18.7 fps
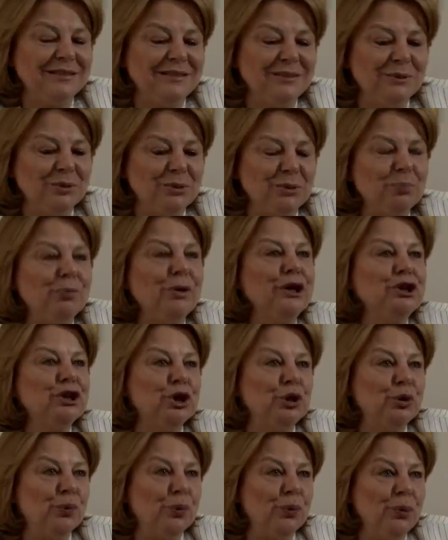they were a
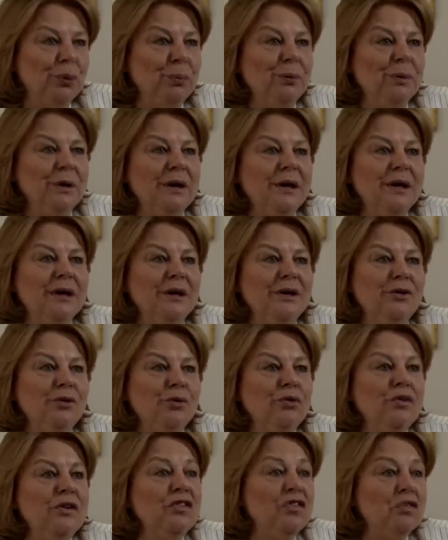pressure group
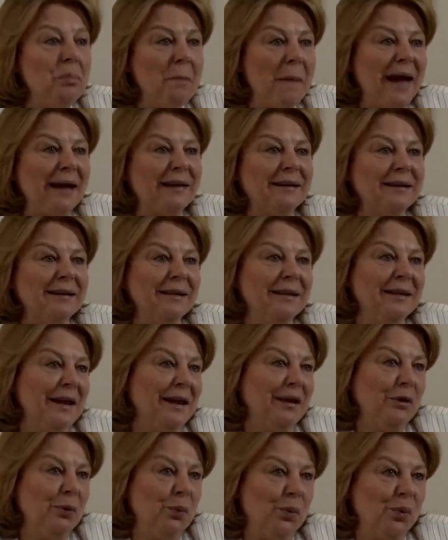to dismantle
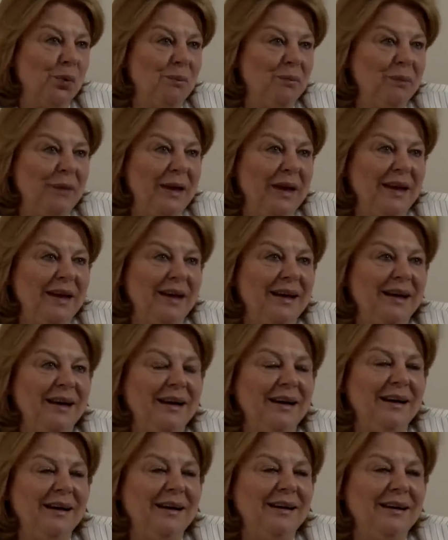that law. Mm -hmm.
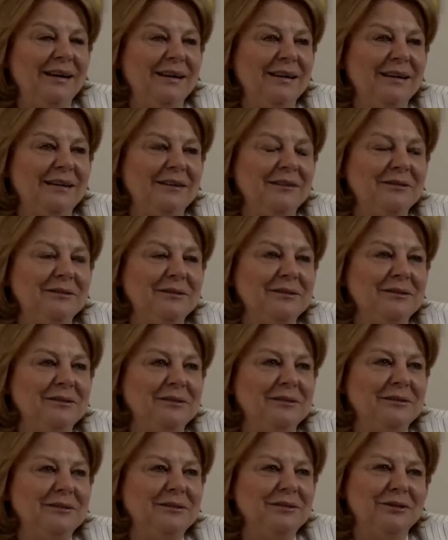
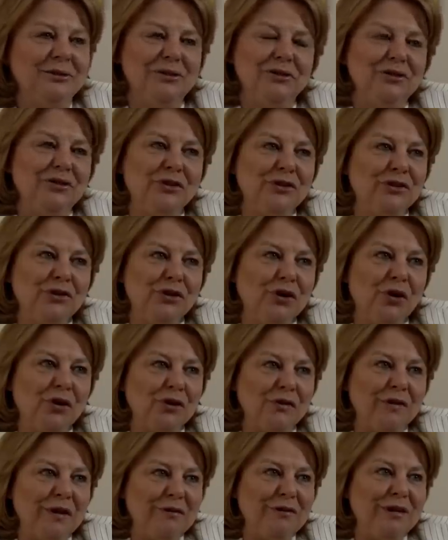there is there is a
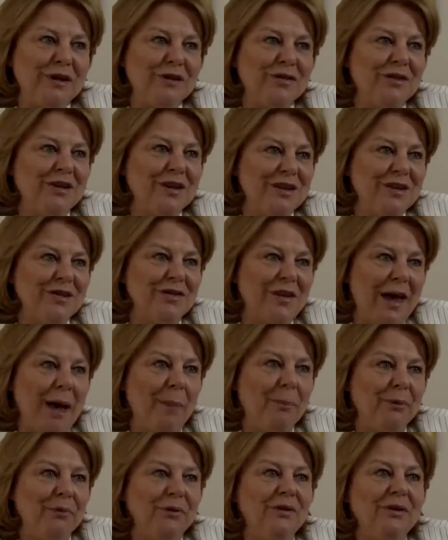lot of evidence that this
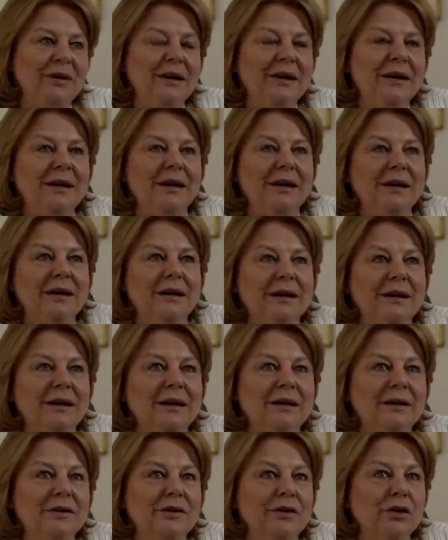happened. Uh,
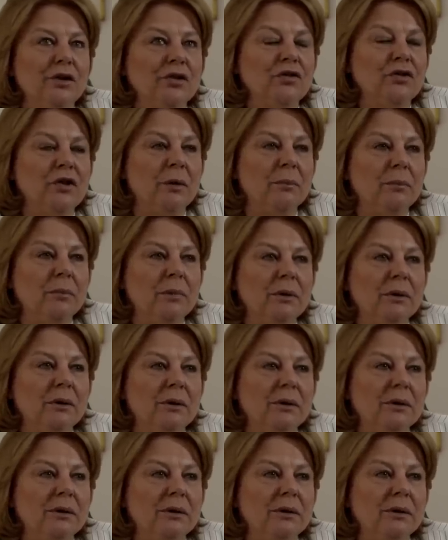there are some uh,